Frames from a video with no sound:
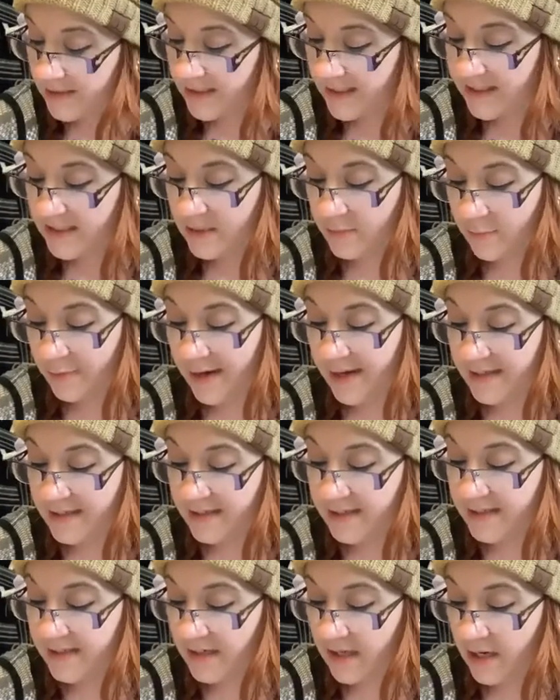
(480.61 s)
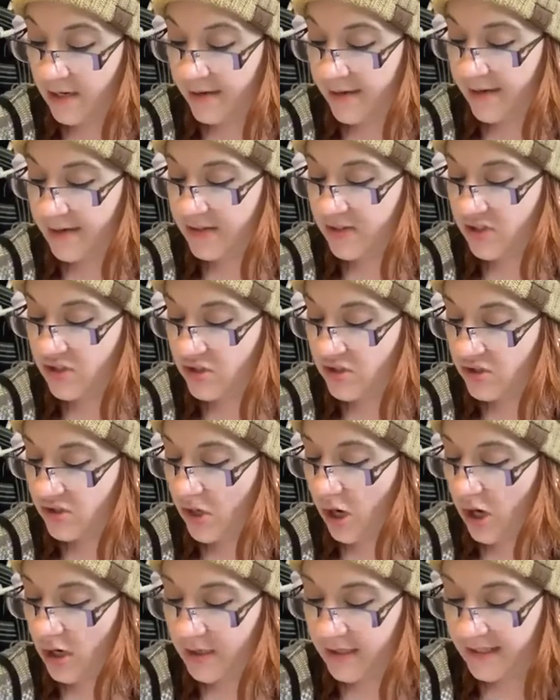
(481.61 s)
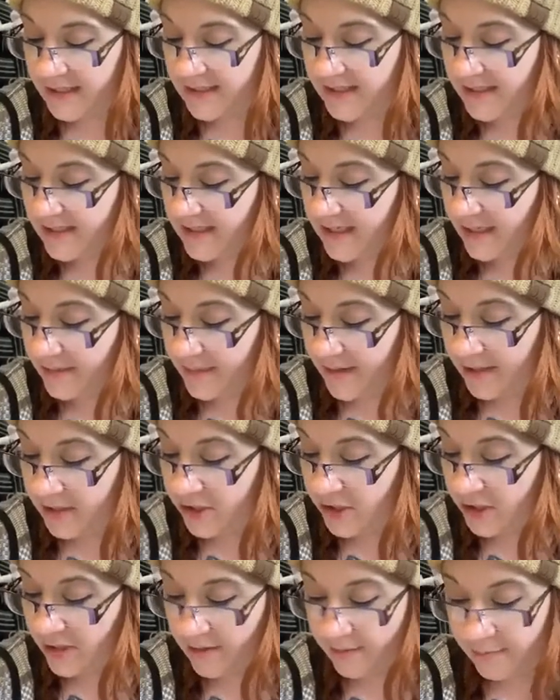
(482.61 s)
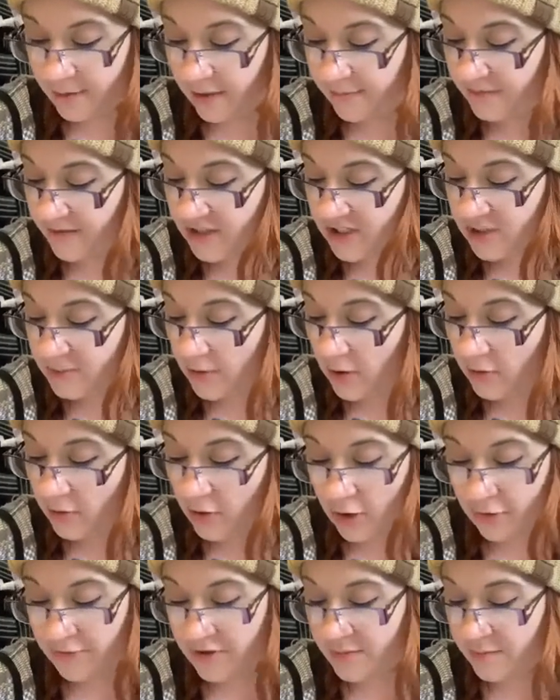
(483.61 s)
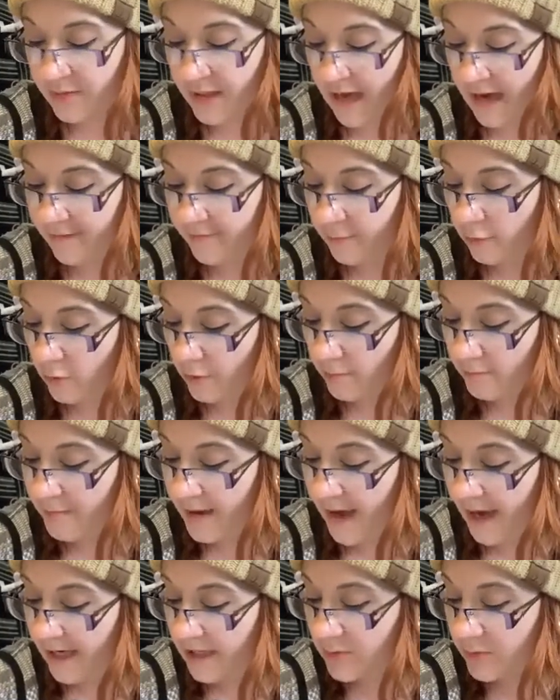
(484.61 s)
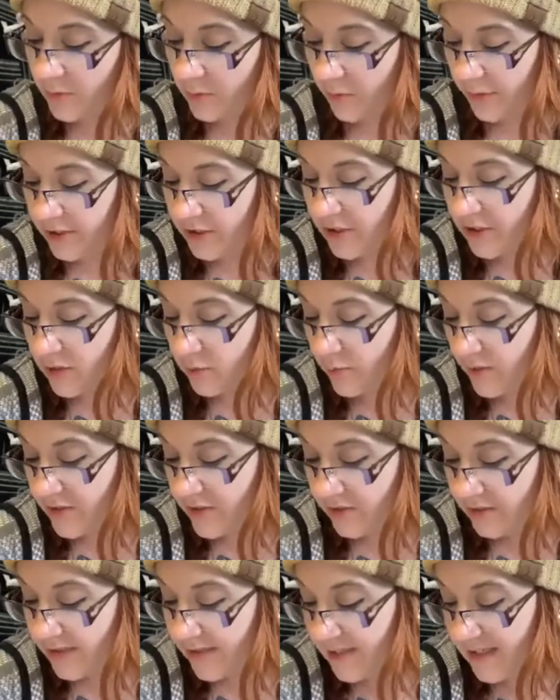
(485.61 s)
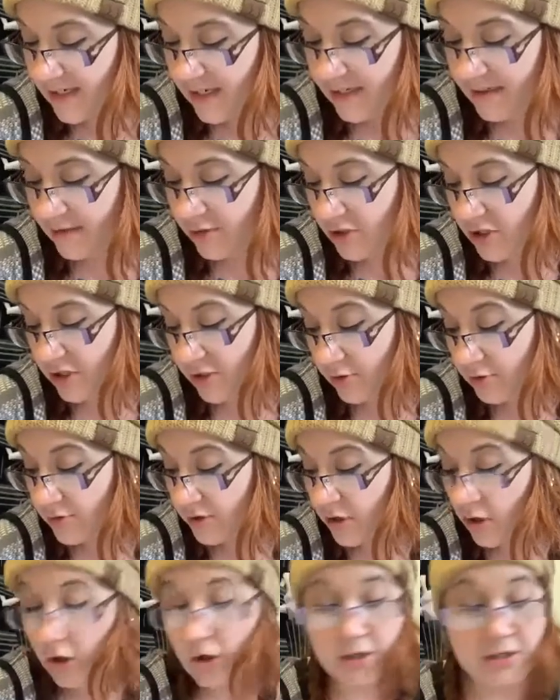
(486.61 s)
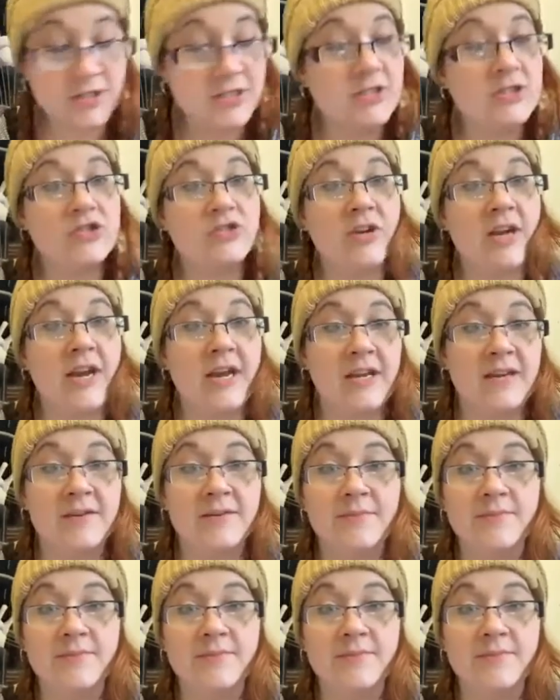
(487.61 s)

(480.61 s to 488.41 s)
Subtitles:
Express, a scarlet steam engine, puffing smoke over the platform, packed with witches and wizards seeing their children onto the train.